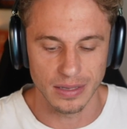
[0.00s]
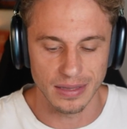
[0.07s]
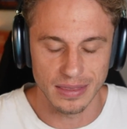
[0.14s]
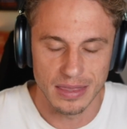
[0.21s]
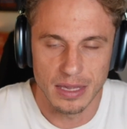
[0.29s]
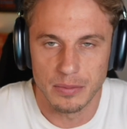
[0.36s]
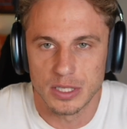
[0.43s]

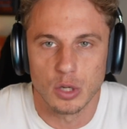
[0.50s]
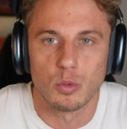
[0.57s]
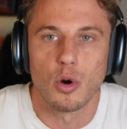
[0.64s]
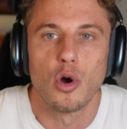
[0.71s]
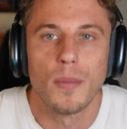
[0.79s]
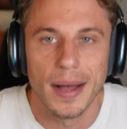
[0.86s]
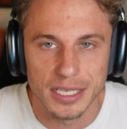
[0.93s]
it was a
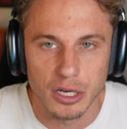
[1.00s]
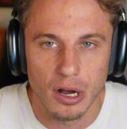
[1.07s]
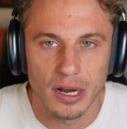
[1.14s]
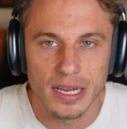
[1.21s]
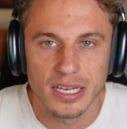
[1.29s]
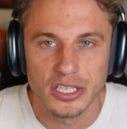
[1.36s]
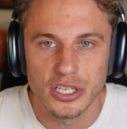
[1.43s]
robot
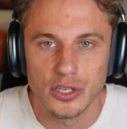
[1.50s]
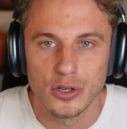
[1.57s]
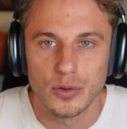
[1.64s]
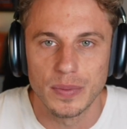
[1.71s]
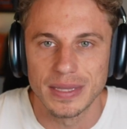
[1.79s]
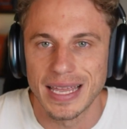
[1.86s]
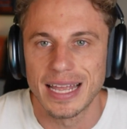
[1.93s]
talking to
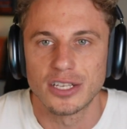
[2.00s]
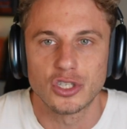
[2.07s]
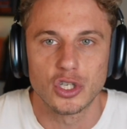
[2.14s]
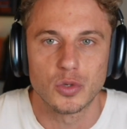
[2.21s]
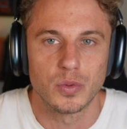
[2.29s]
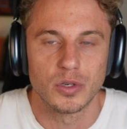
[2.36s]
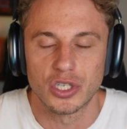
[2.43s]
you, but the
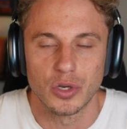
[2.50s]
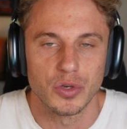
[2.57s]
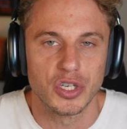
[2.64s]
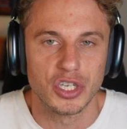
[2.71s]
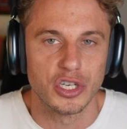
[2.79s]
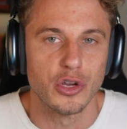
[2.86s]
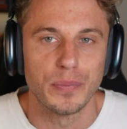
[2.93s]
answers were so
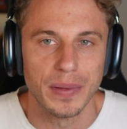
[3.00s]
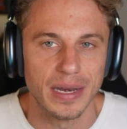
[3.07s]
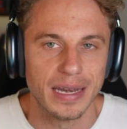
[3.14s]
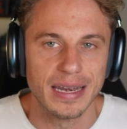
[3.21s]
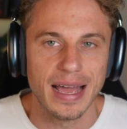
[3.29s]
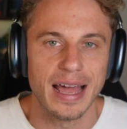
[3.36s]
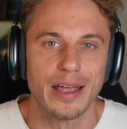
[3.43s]
stupid
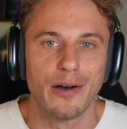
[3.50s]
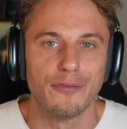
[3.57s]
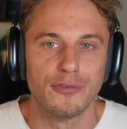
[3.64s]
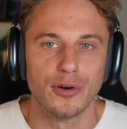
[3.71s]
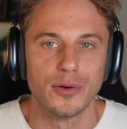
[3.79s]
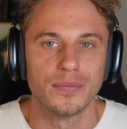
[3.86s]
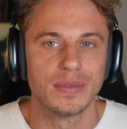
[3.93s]
and not
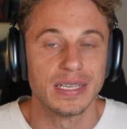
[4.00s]
helpful.